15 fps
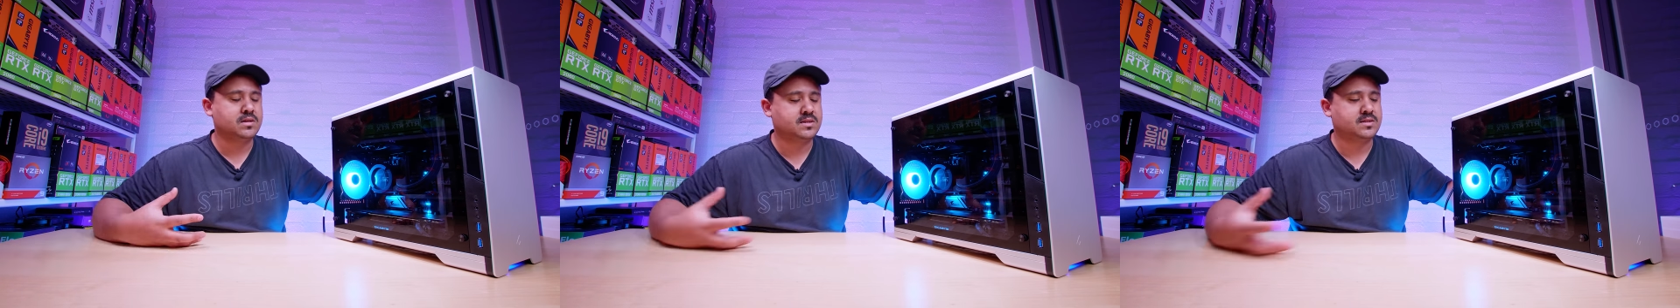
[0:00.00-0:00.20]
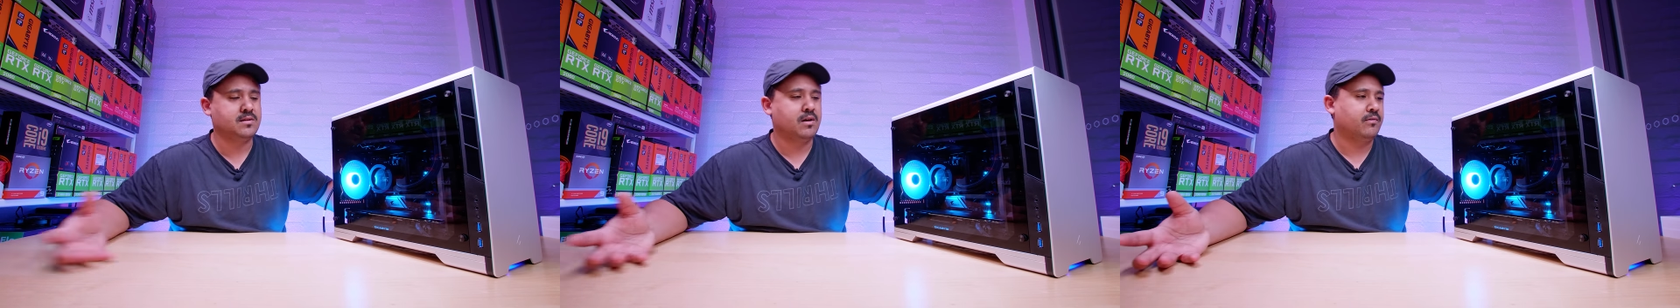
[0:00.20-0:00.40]

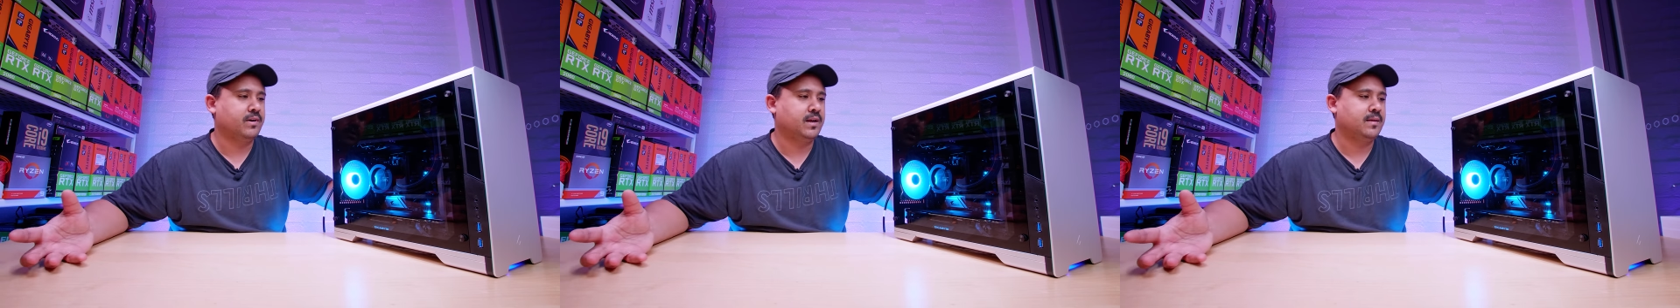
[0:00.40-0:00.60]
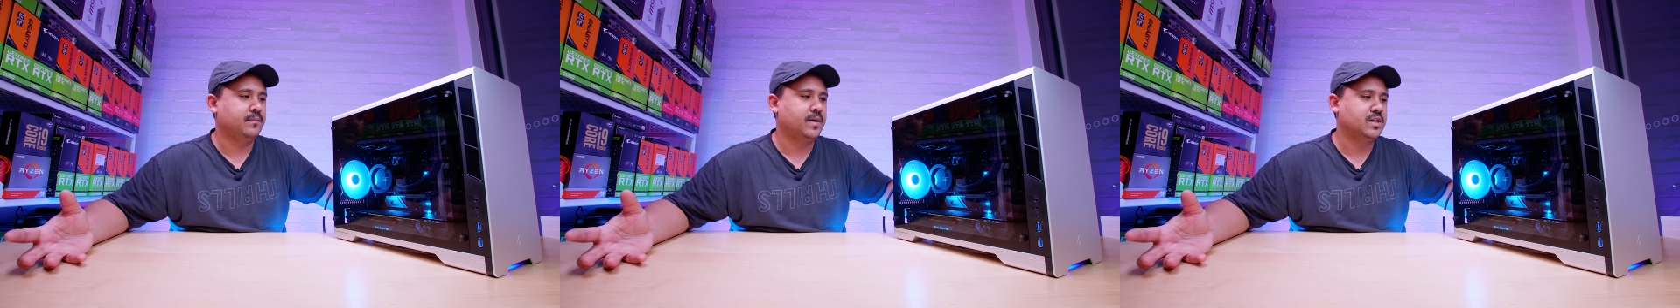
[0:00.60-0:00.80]
It's not
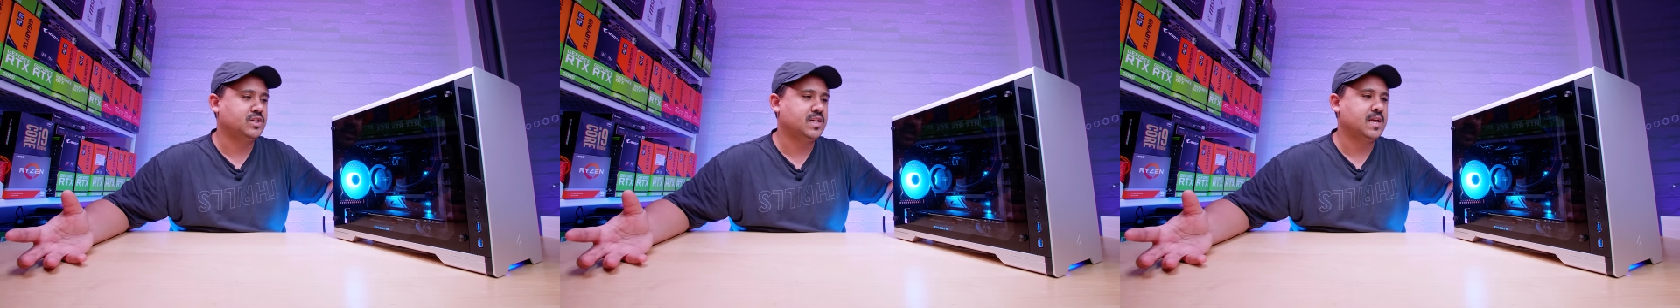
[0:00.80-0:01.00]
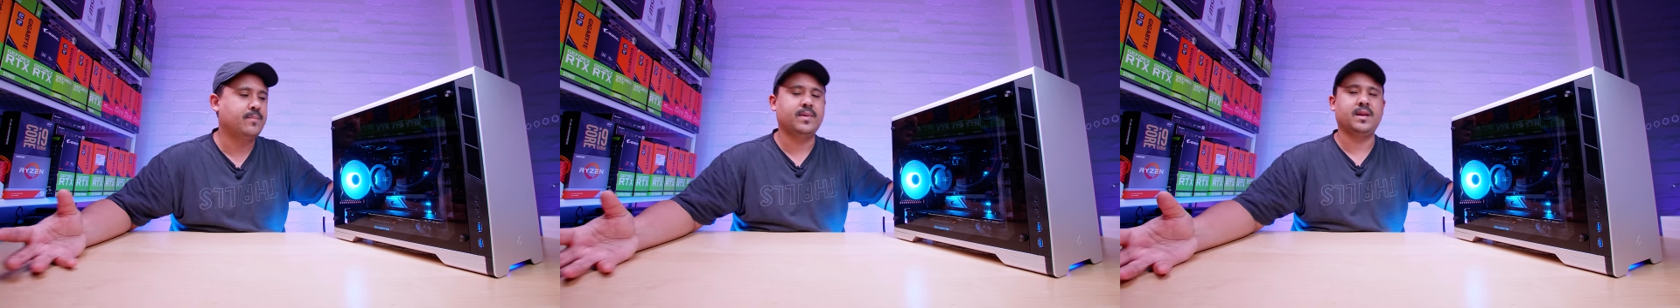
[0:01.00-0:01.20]
really my
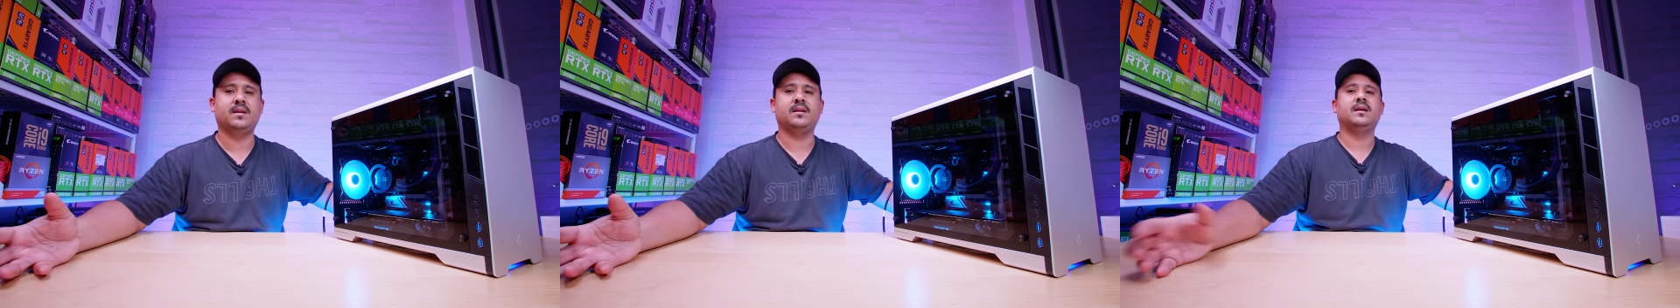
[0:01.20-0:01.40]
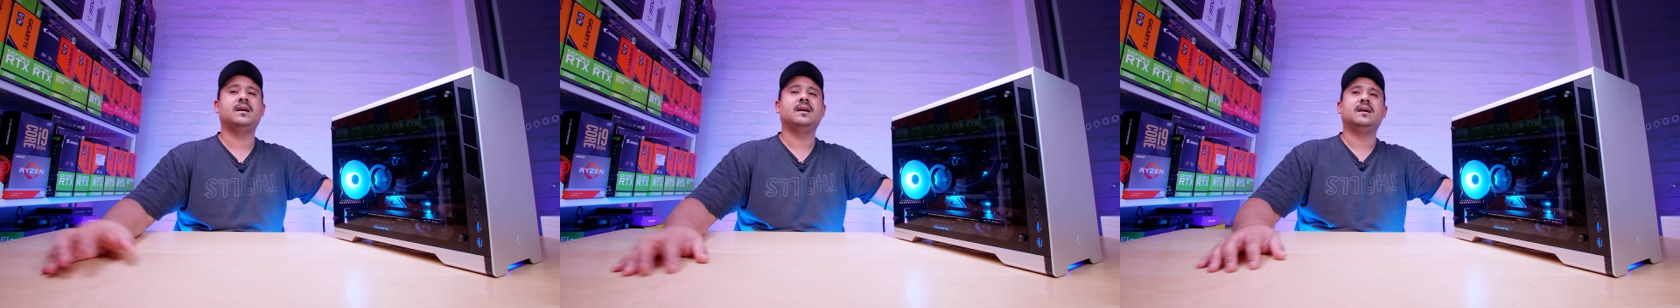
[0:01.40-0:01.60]
jam.
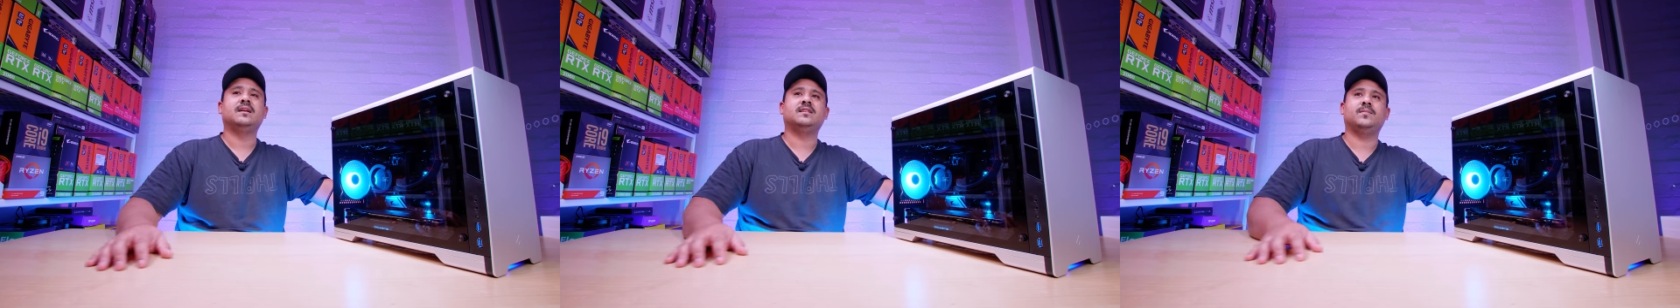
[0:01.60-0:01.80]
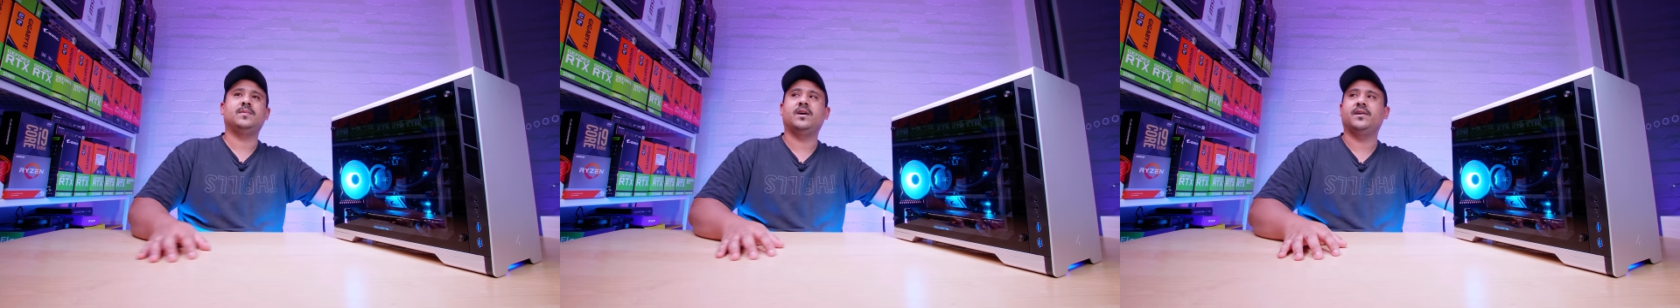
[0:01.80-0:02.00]
And
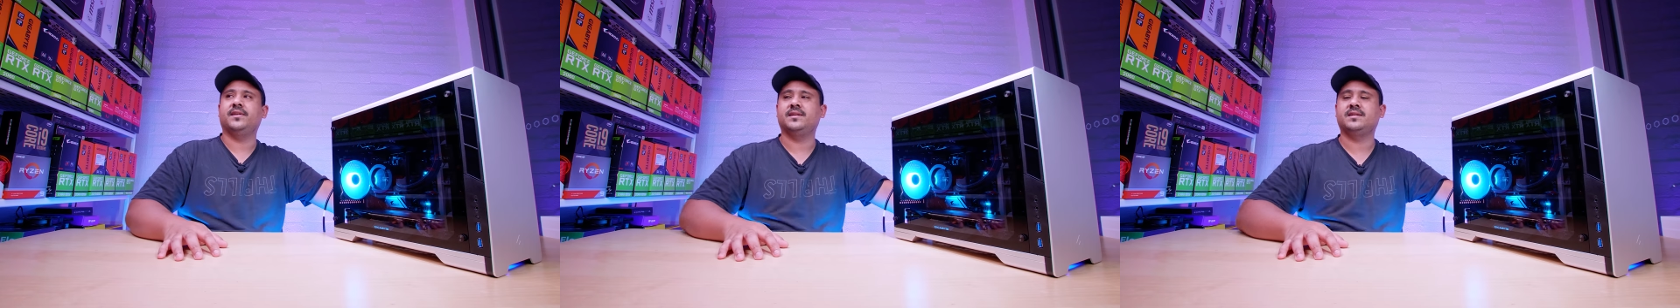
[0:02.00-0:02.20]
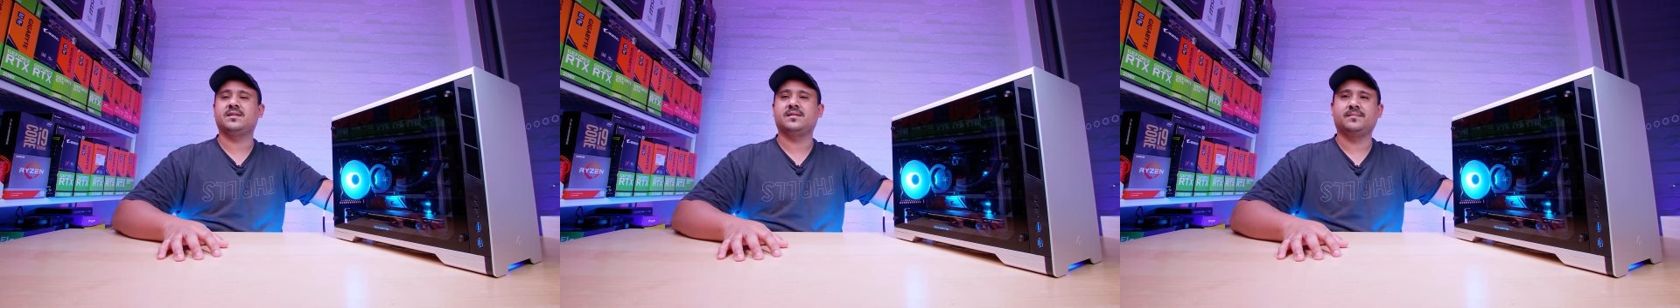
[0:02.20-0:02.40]
to be
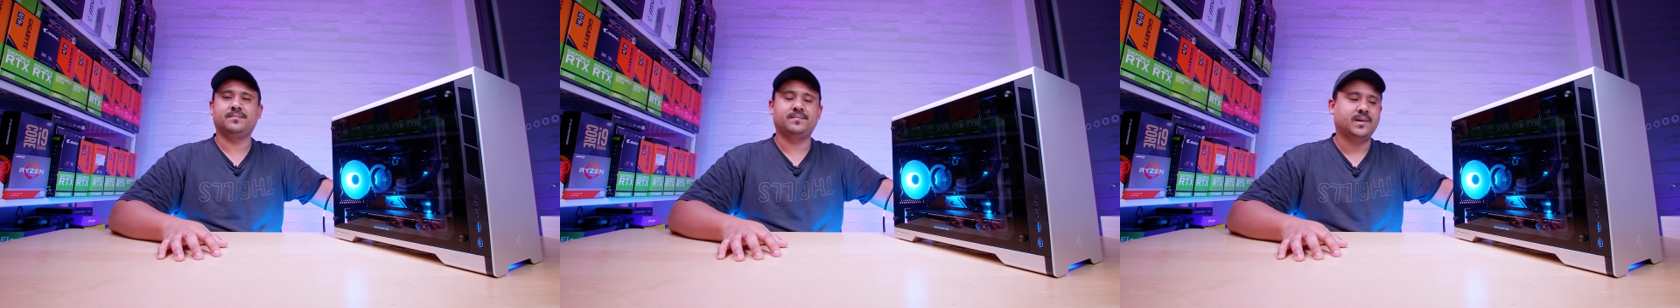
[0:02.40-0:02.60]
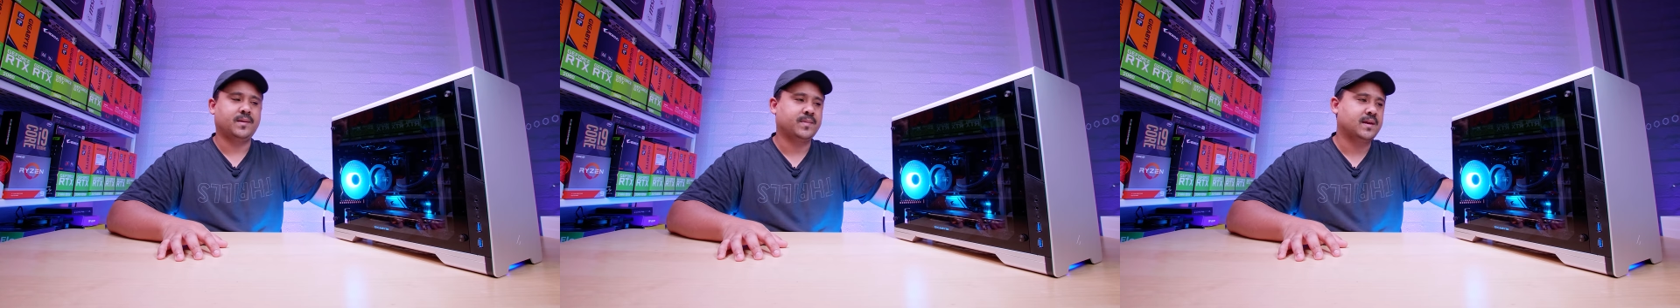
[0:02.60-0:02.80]
honest,
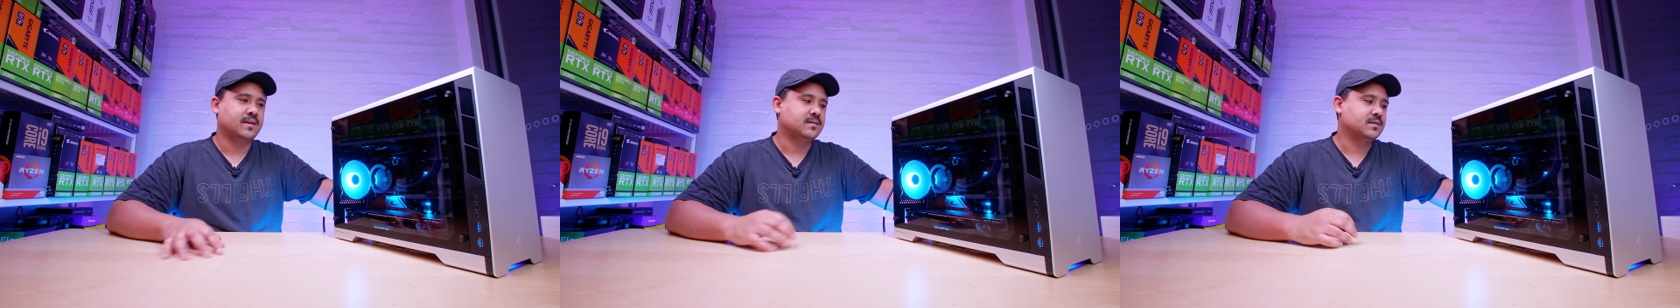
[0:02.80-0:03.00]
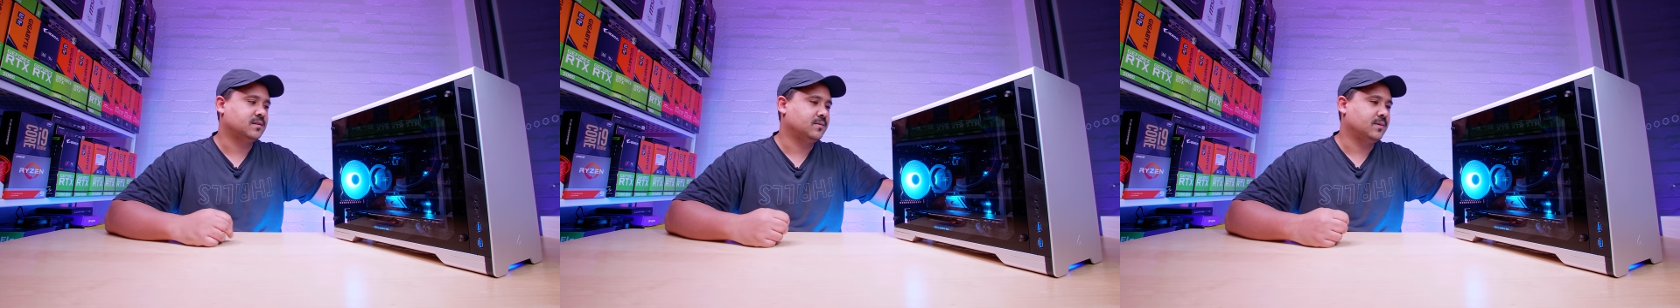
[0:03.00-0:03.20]
I'm
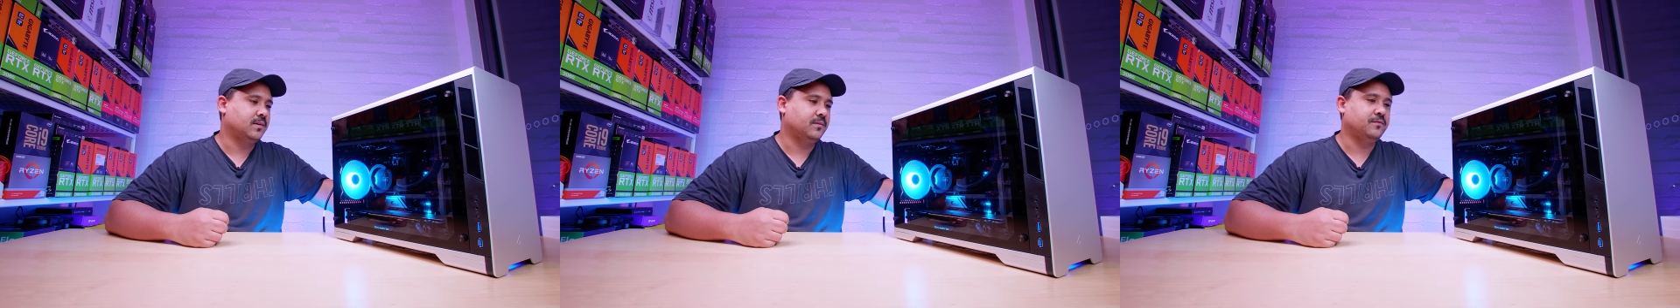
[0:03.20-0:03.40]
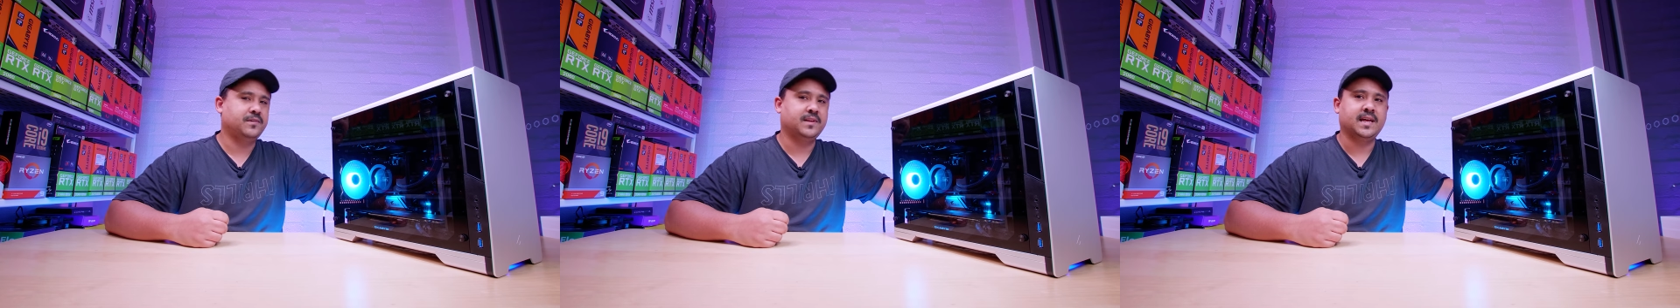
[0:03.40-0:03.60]
getting too
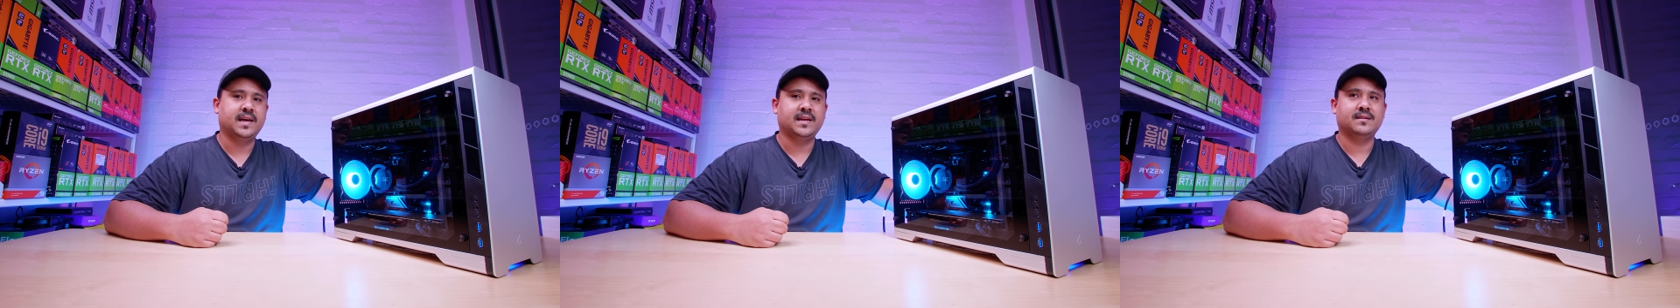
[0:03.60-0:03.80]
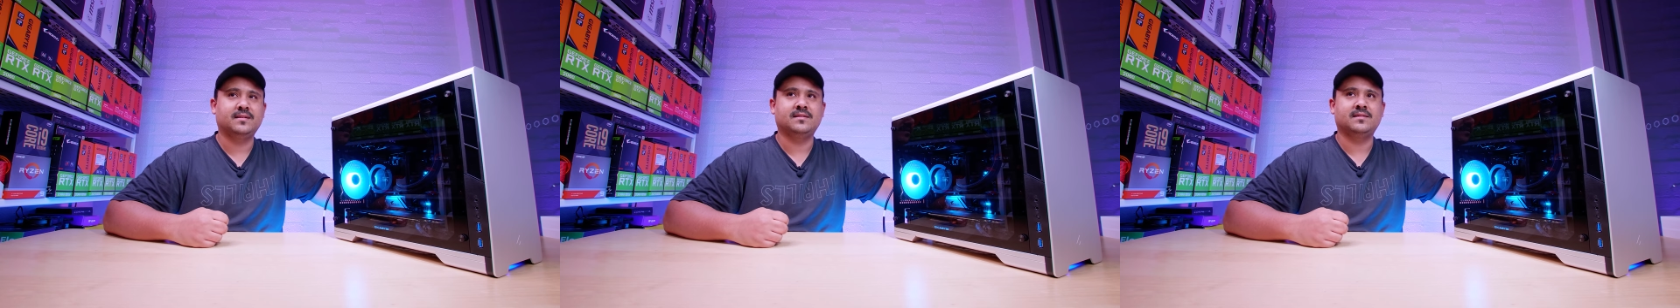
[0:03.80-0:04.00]
old for that.